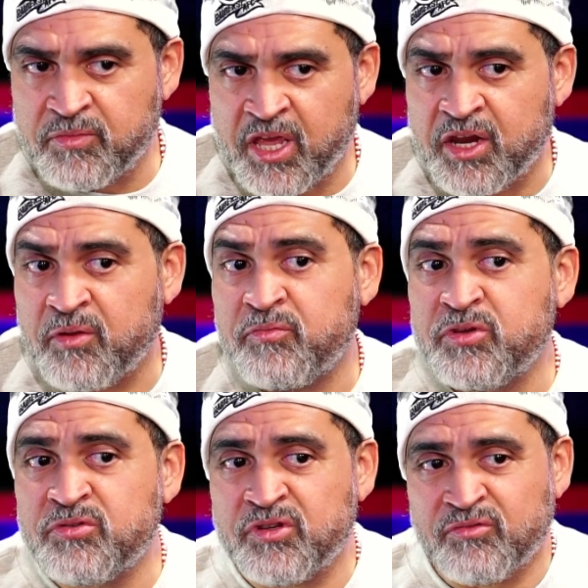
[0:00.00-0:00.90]
and the
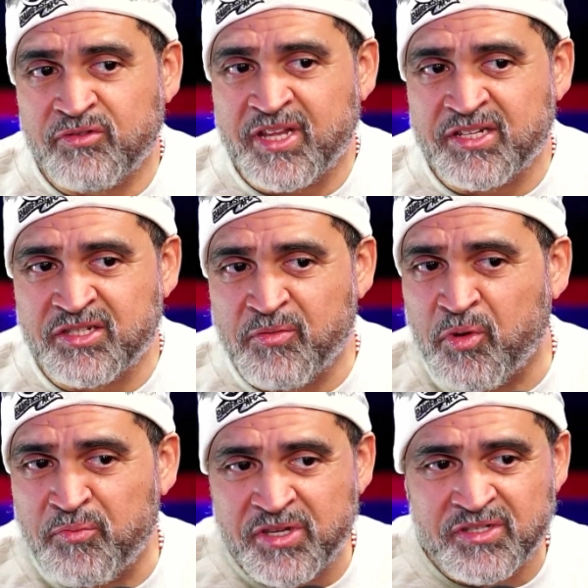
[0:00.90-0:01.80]
music relationship or
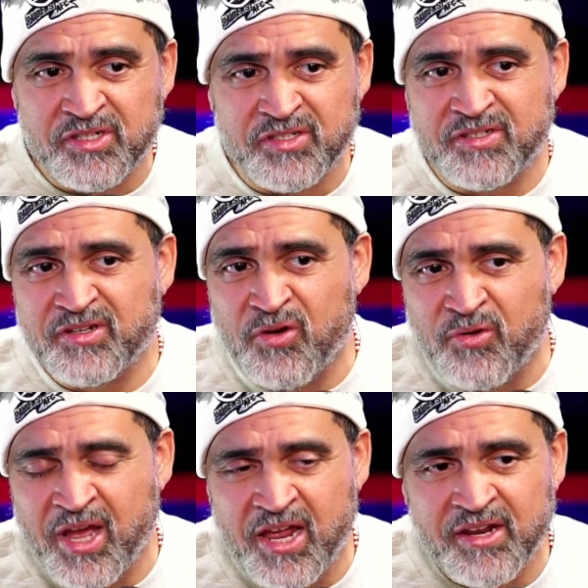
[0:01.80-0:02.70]
business go
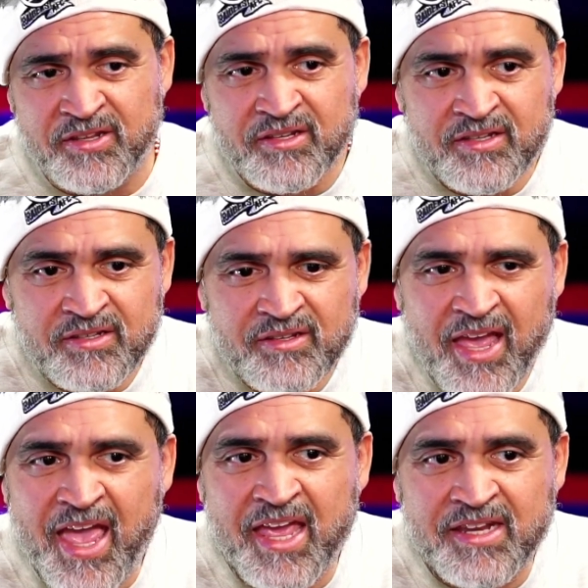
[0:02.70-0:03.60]
kind of
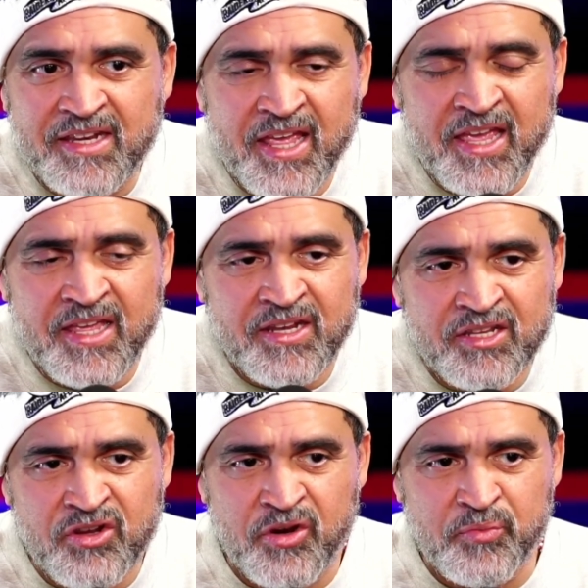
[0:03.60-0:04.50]
hand in hand, in
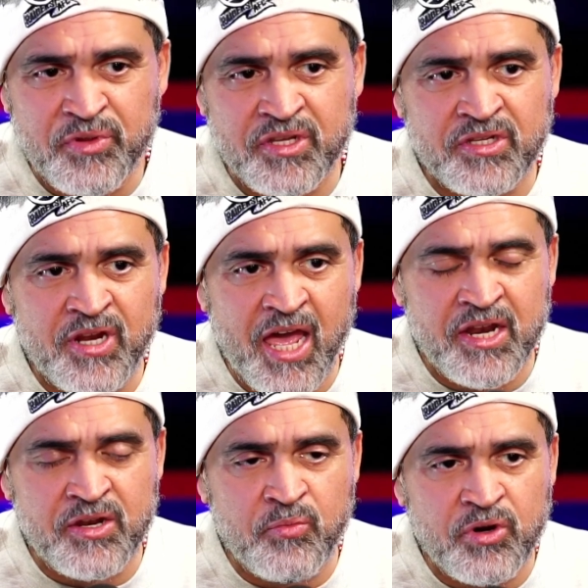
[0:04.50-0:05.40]
your opinion? How
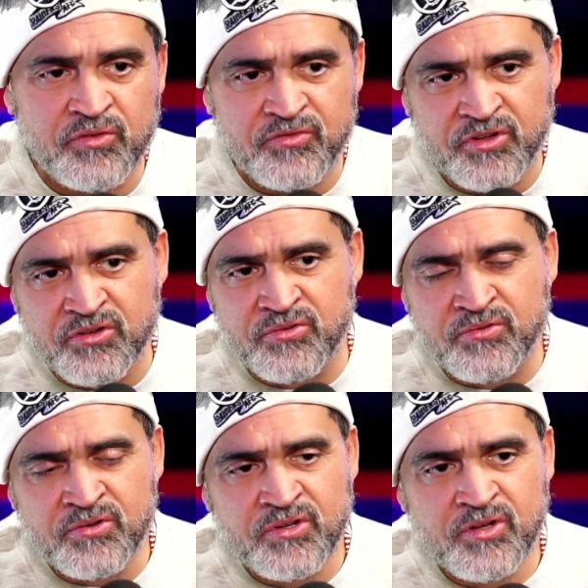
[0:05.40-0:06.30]
did it work for you,
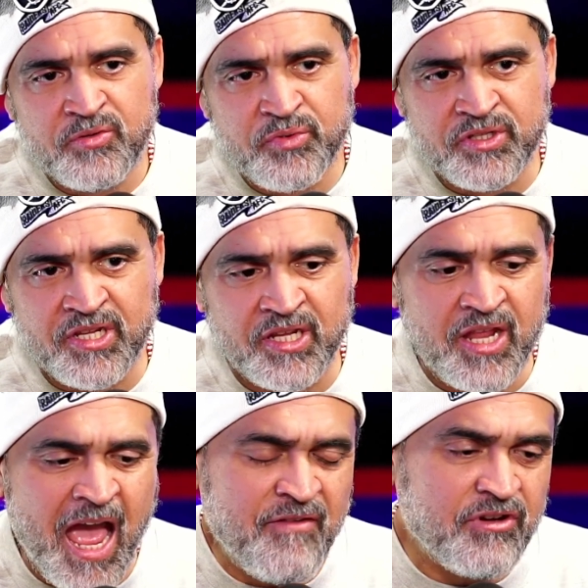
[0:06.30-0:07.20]
particularly?
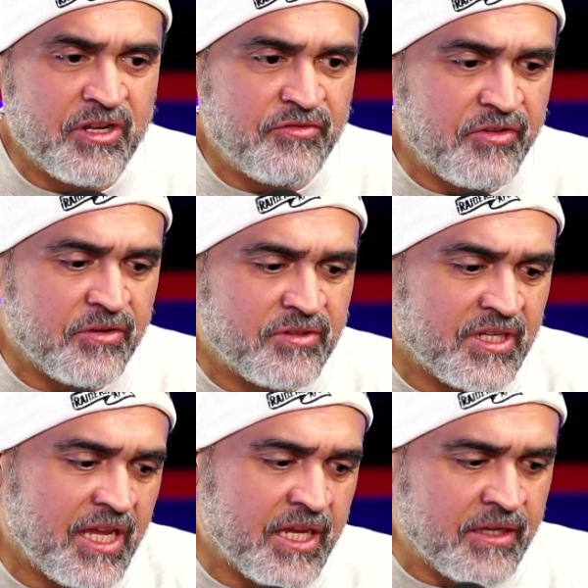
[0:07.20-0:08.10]
I really feel
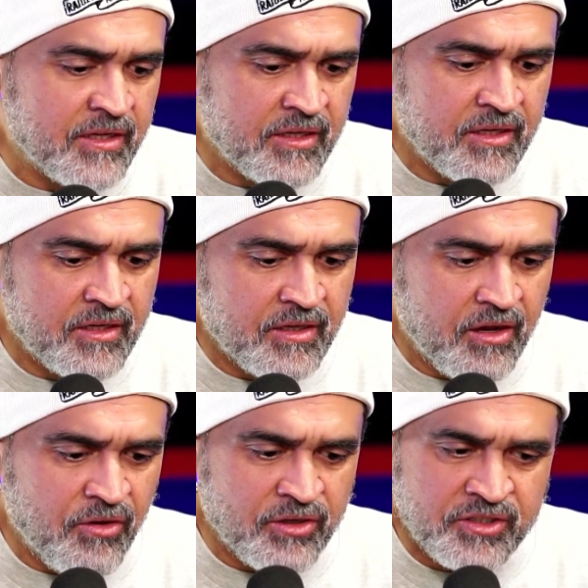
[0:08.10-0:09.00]
today,
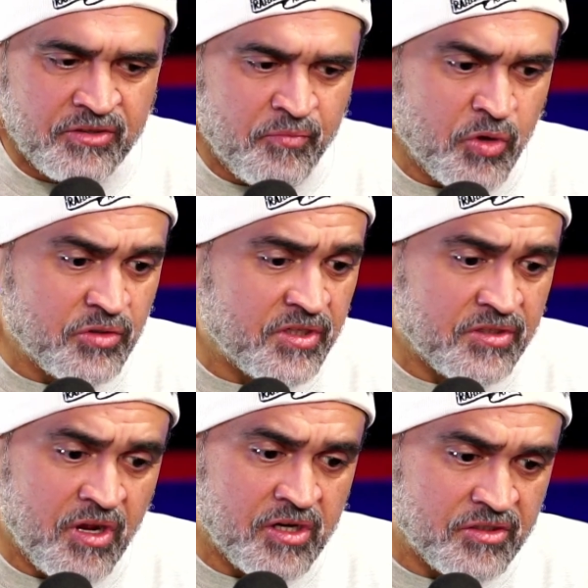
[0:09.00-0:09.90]
most of these
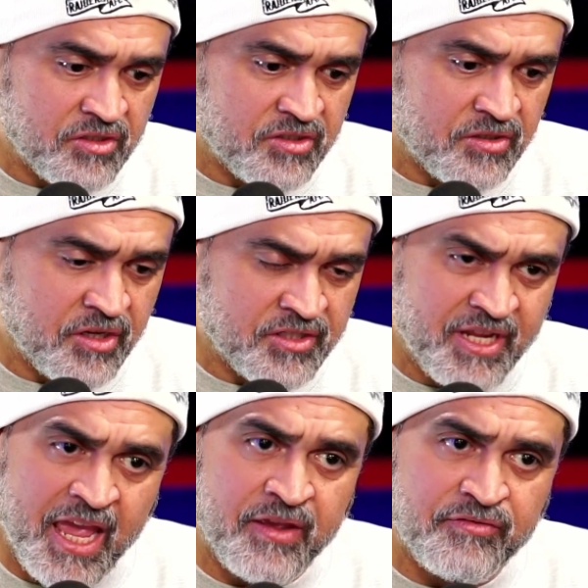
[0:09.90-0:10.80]
artists is
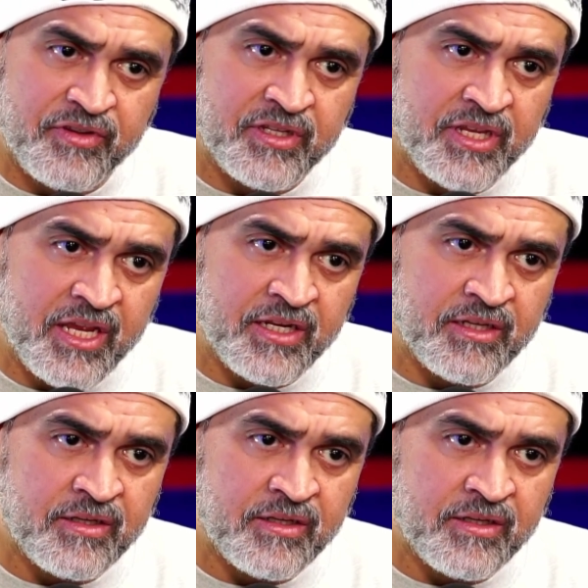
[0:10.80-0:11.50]
gang affiliated.